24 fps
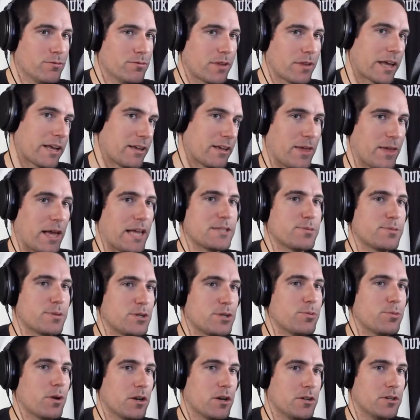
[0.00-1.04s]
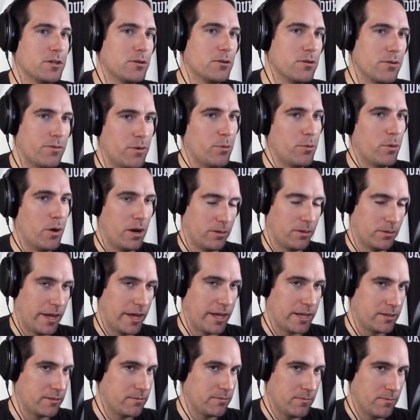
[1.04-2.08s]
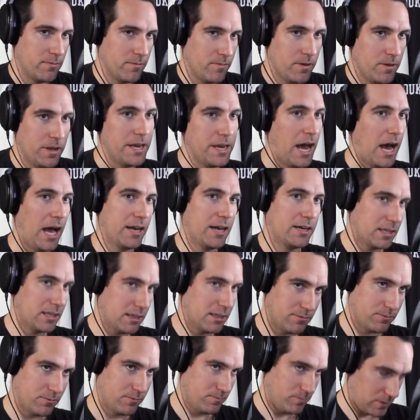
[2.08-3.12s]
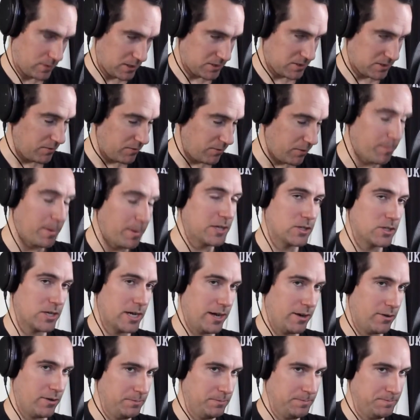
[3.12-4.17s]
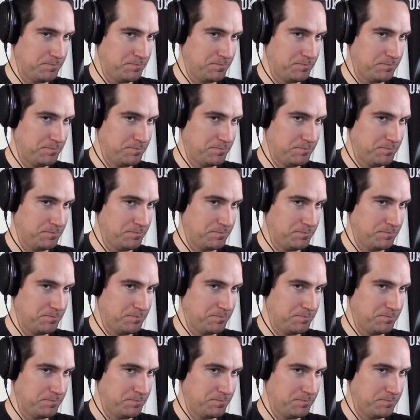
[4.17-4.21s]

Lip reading: like if that's what you want to do, if you want to like not give this information out